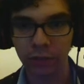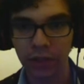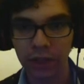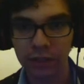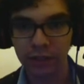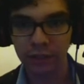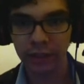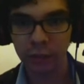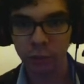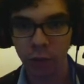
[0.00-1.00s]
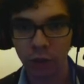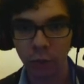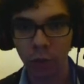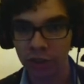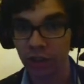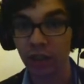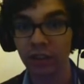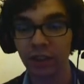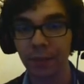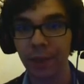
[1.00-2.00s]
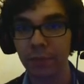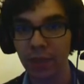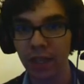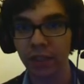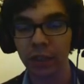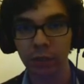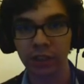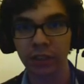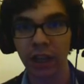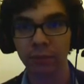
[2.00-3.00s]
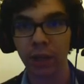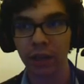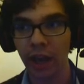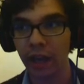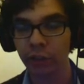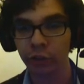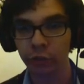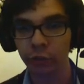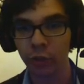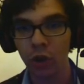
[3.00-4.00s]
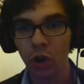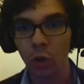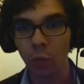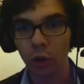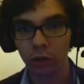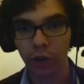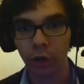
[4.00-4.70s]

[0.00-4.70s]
this one was not designed by me. This was designed by Andrew, one of